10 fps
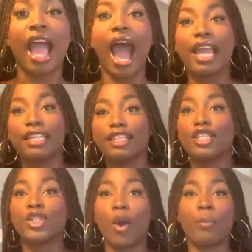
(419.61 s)
I think
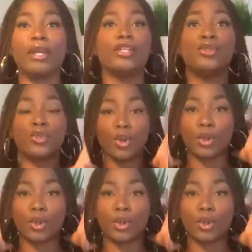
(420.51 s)
this top is so